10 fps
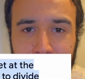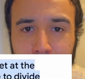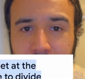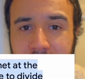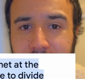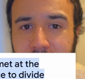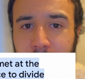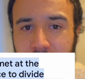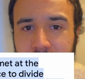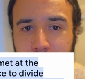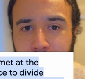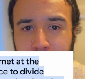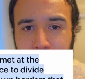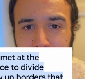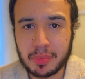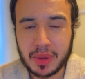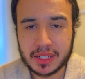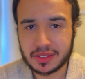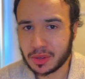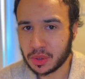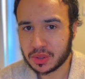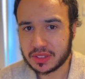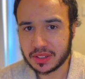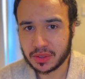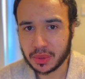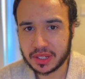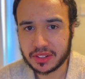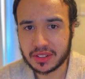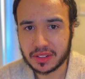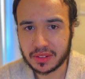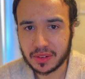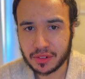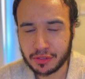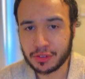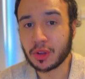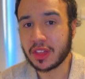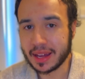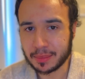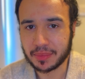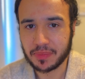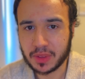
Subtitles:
believed it was a best course situation for them.